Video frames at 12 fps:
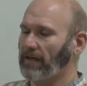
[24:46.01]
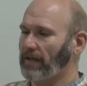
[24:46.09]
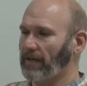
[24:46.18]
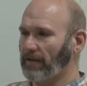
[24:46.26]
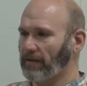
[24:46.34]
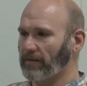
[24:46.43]

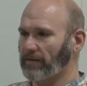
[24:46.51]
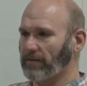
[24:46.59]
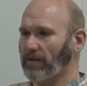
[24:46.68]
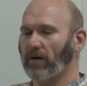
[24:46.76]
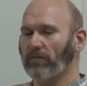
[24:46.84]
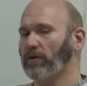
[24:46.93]
It is
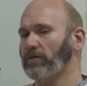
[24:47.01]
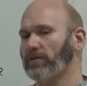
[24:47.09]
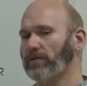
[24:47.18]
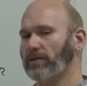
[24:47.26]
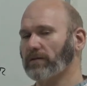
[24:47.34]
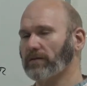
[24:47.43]

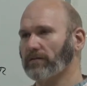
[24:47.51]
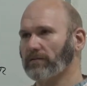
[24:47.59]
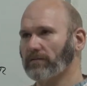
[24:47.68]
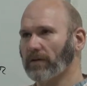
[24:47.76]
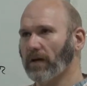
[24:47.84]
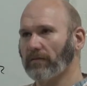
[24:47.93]
almost
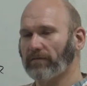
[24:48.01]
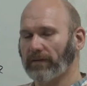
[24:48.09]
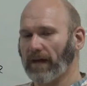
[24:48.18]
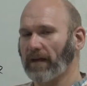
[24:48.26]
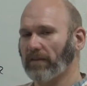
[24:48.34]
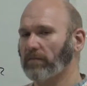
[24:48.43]

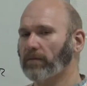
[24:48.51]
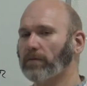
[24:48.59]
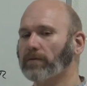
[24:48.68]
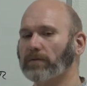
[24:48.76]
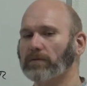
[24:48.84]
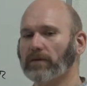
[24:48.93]

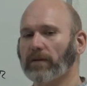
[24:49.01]
unfathomable,